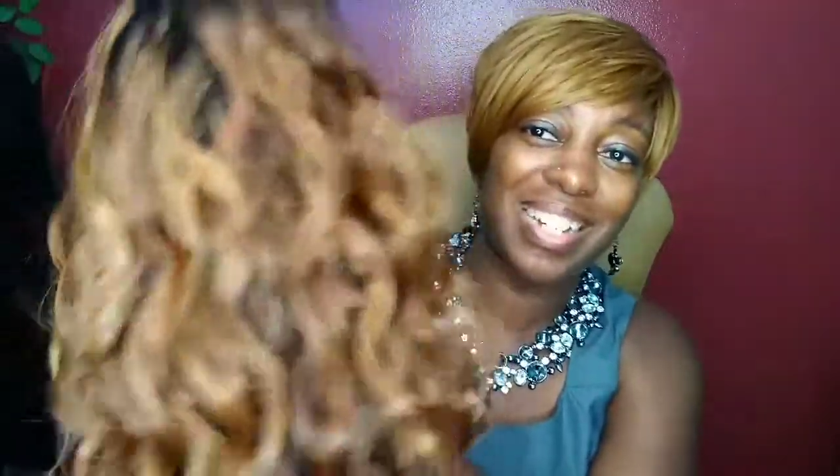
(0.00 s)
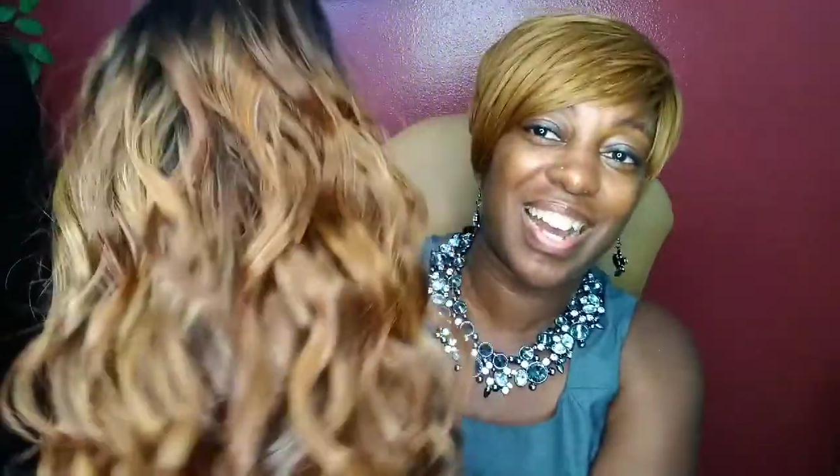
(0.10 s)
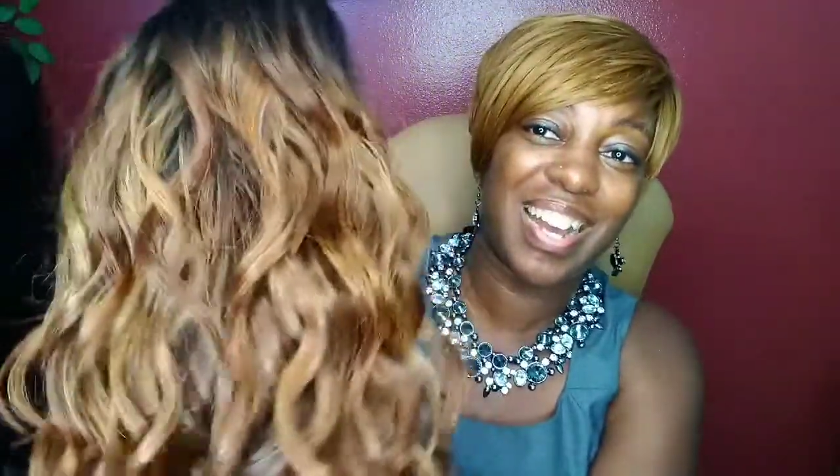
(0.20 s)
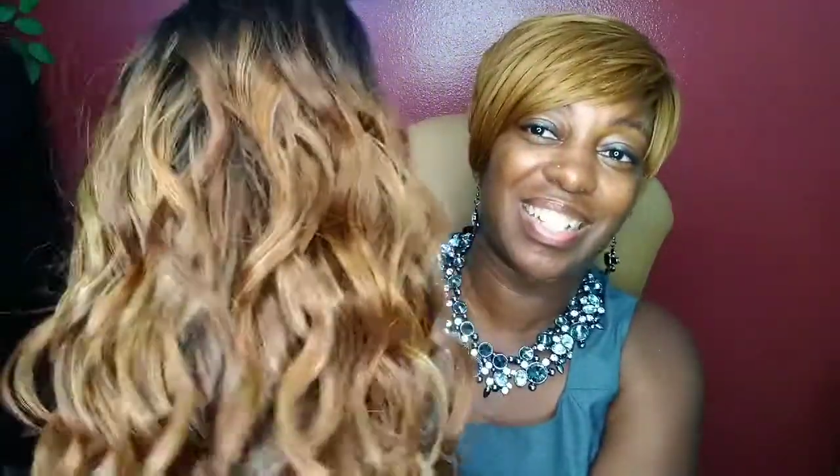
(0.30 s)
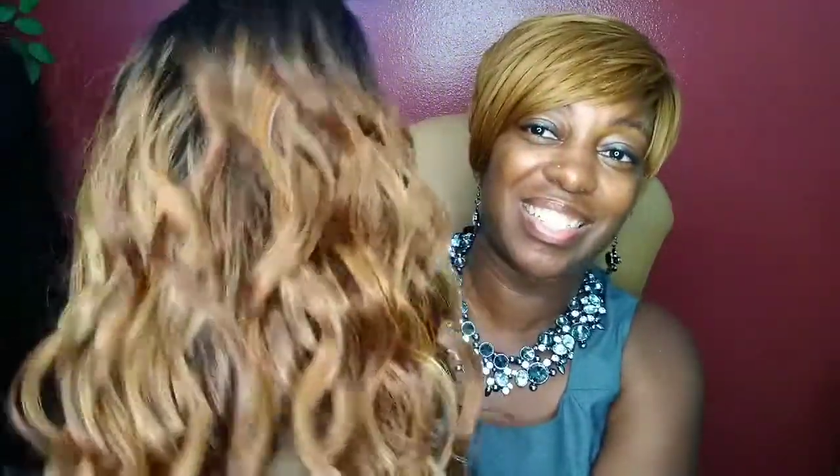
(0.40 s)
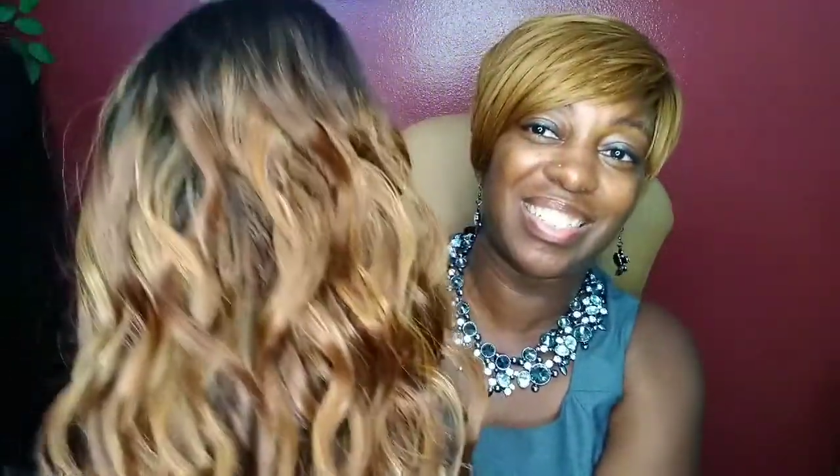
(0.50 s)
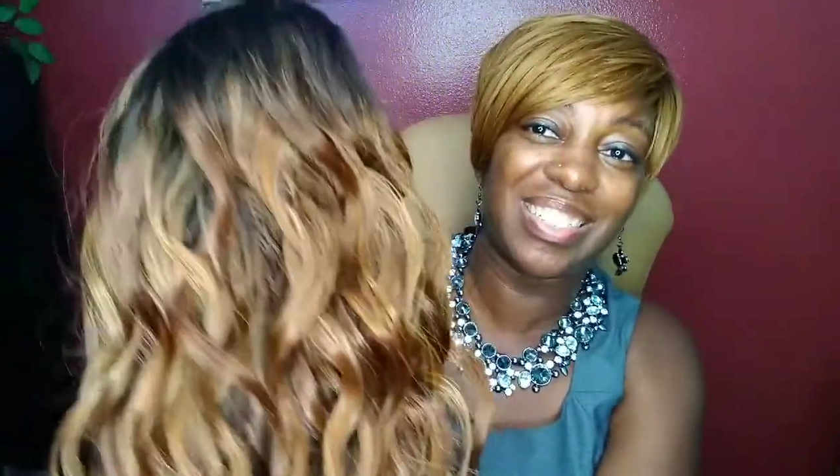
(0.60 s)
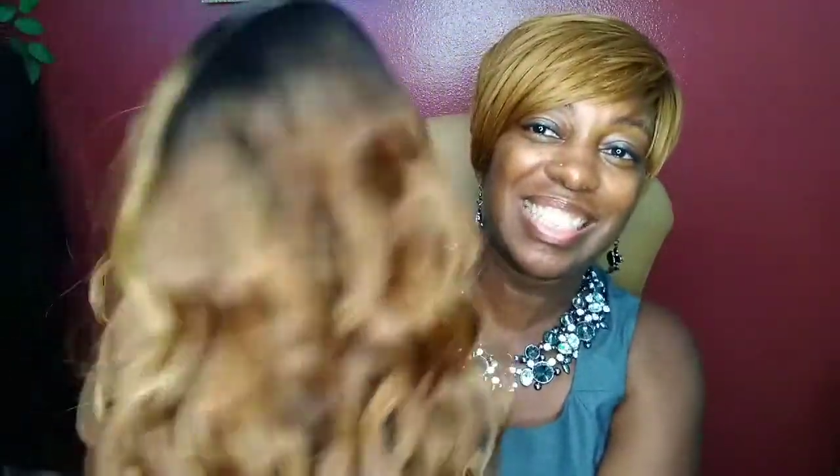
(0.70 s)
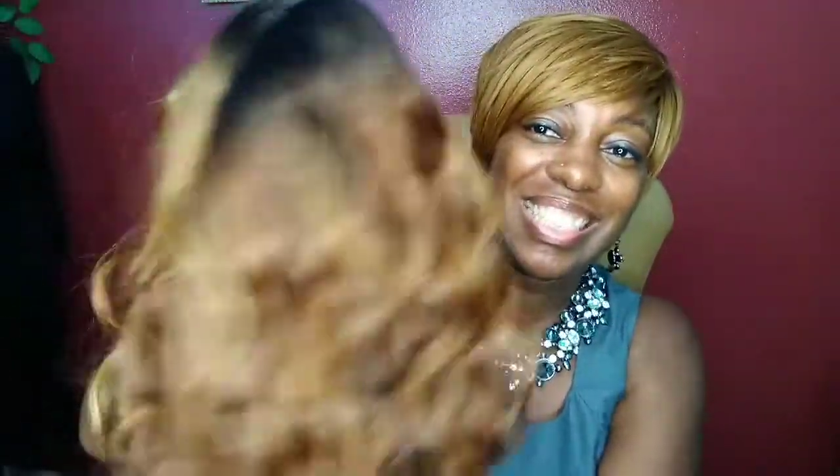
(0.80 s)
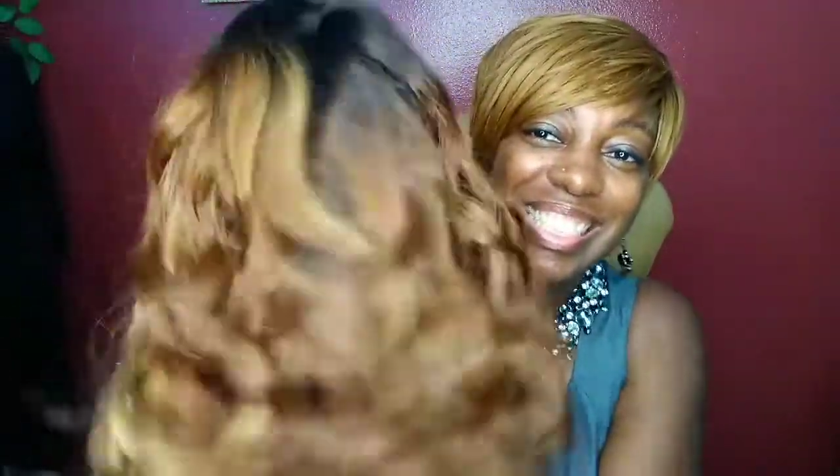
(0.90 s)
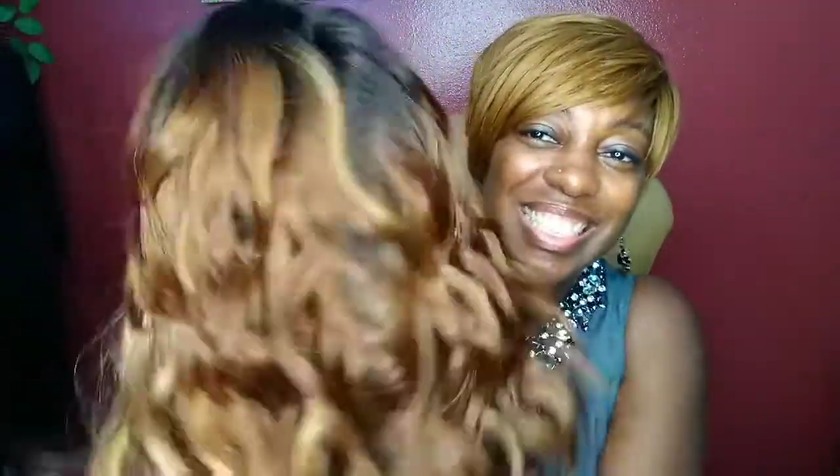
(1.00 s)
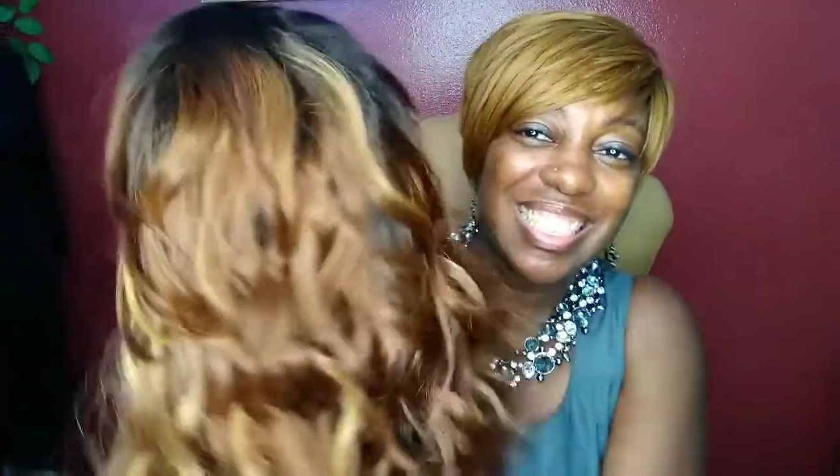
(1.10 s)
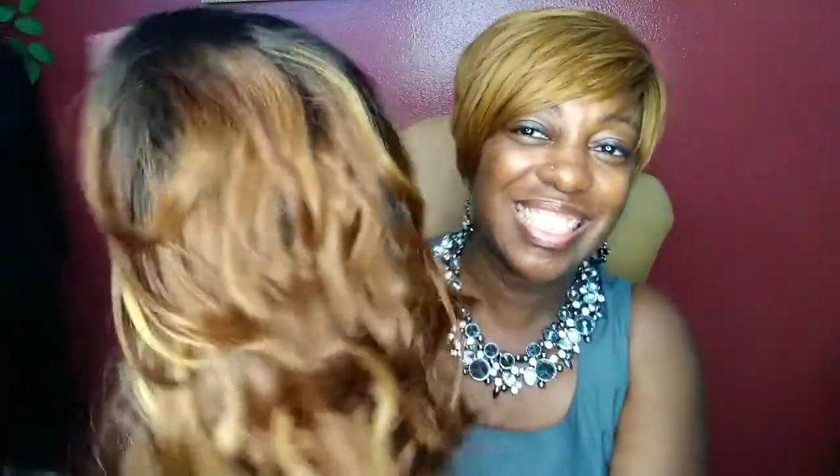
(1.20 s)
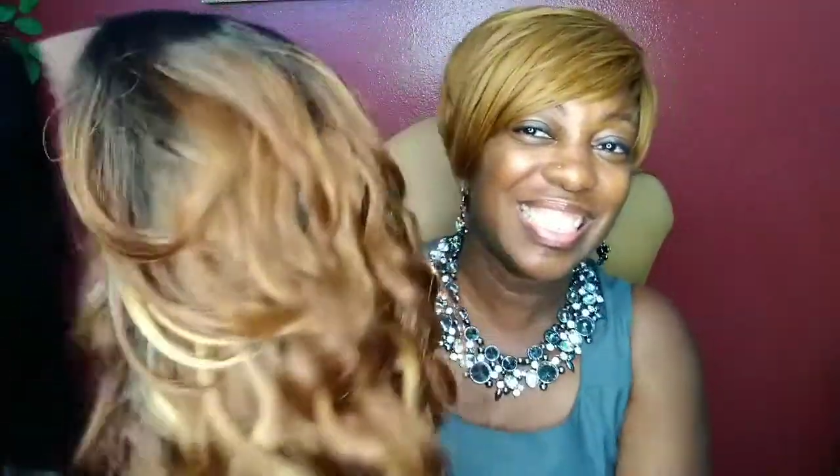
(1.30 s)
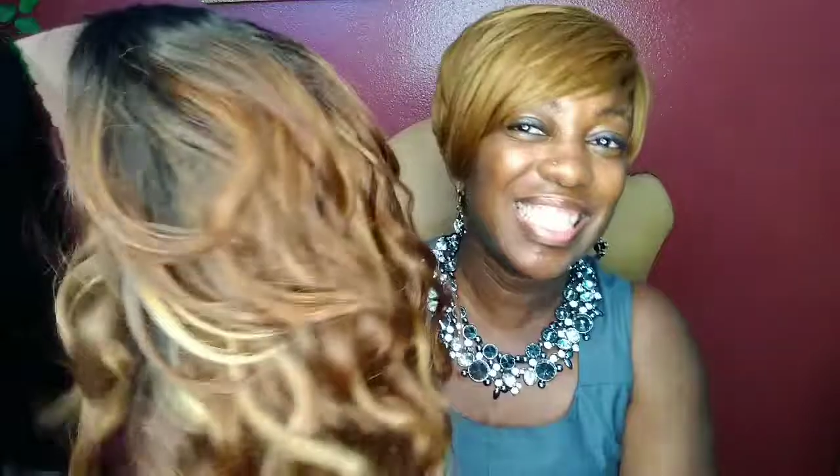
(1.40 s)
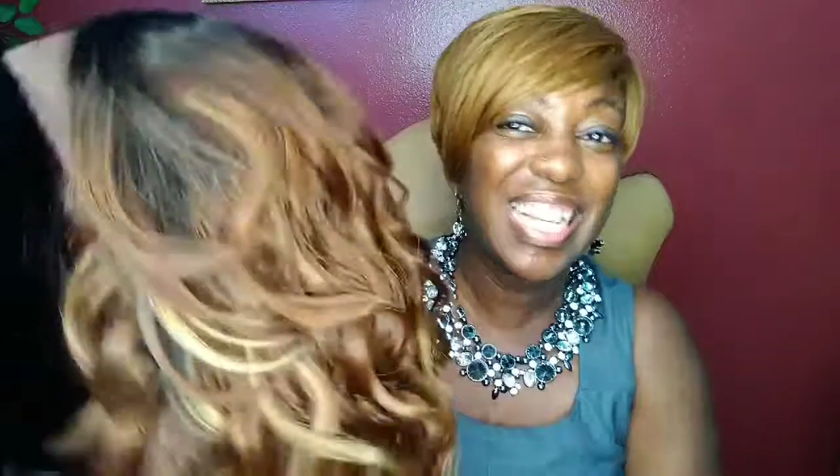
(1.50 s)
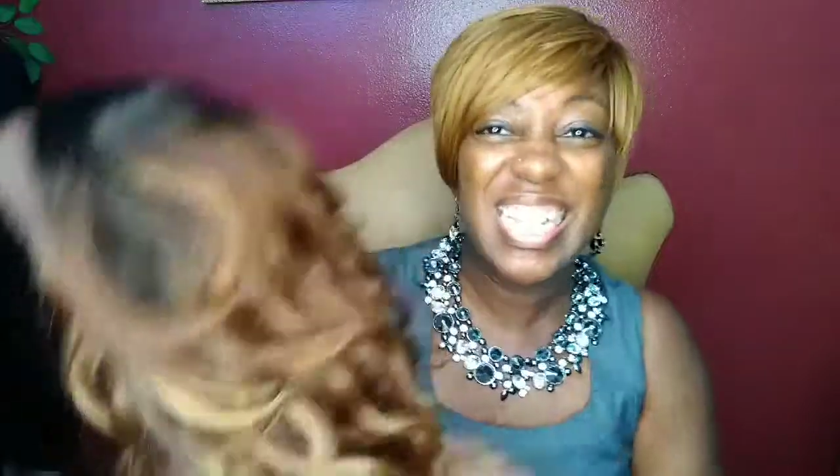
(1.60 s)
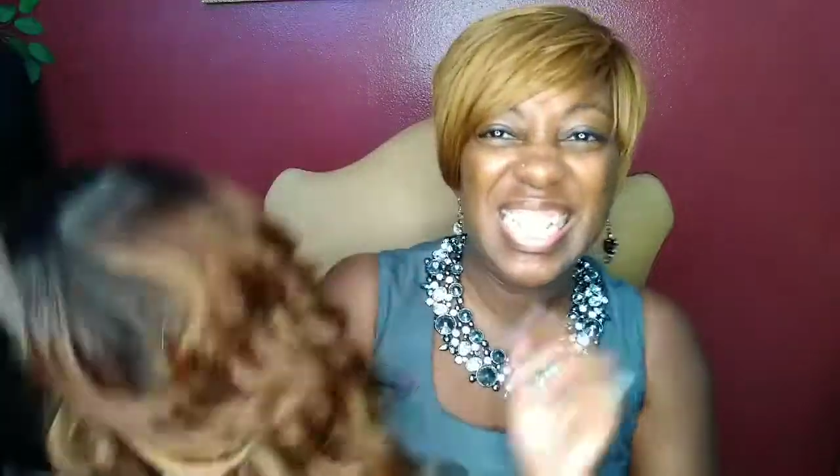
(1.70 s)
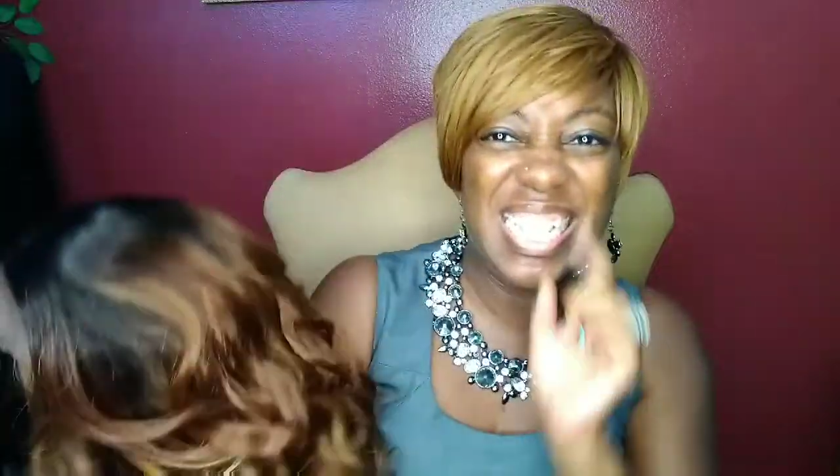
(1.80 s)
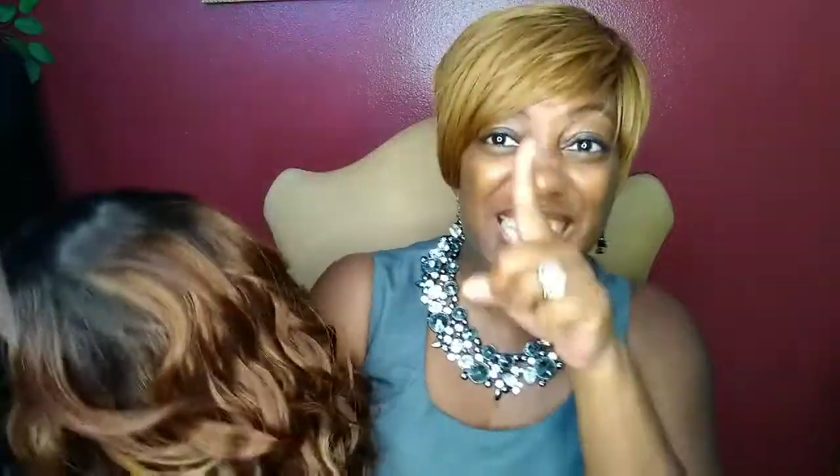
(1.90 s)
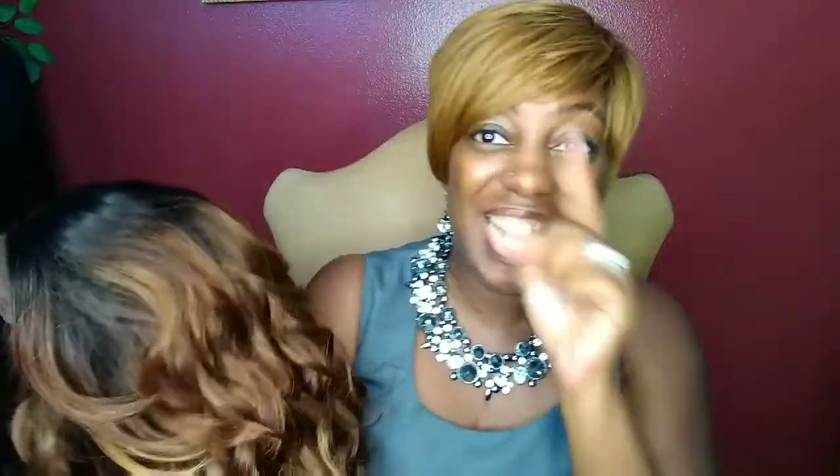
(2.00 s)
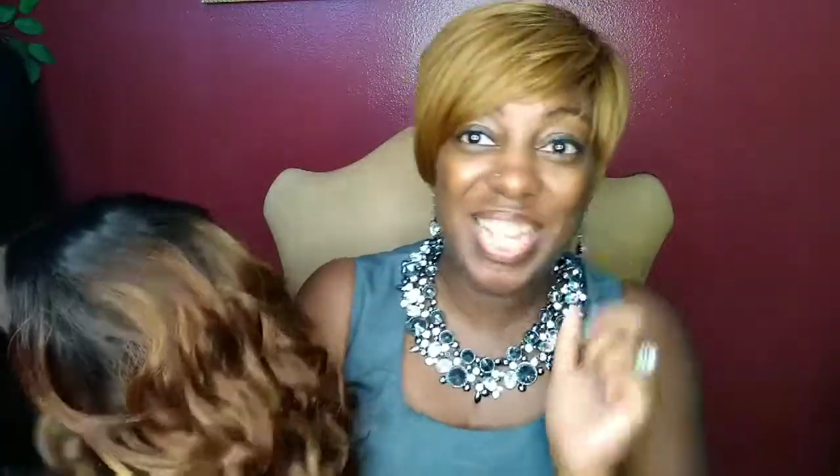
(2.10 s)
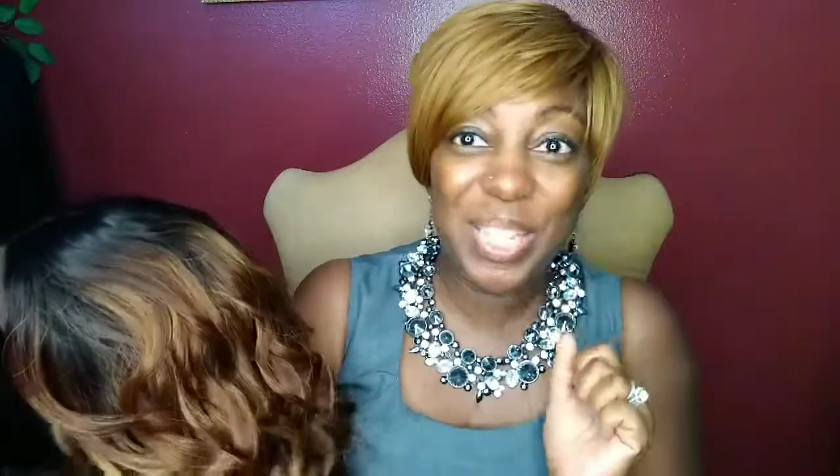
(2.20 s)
gosh. Stay